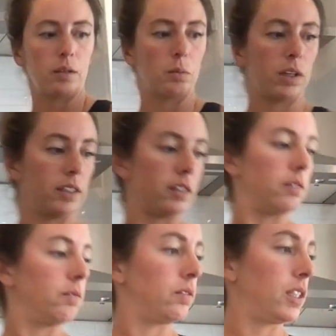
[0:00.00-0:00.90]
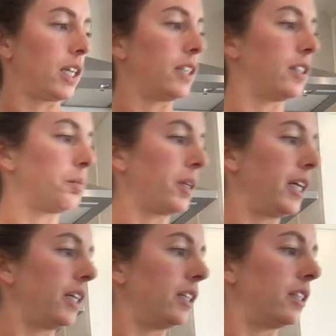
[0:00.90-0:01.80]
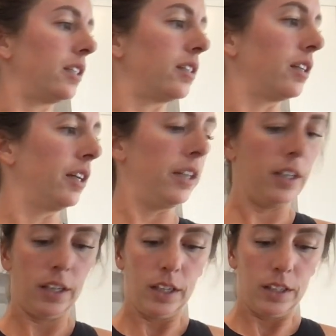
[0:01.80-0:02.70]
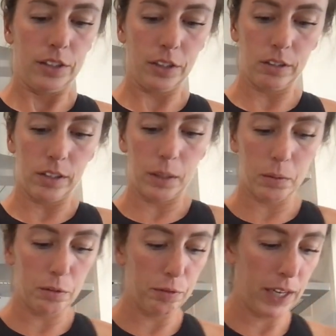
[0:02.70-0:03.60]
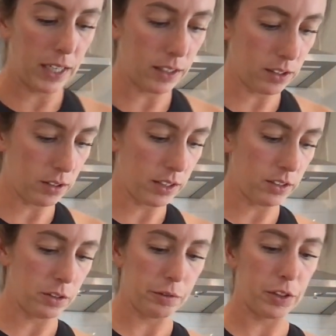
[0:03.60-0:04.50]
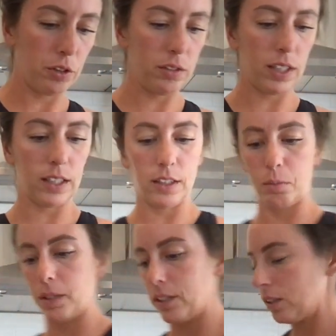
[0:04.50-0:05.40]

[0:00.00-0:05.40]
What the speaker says: a 1 second spray is 0 grams of fat. So I don't know if a 2 second spray is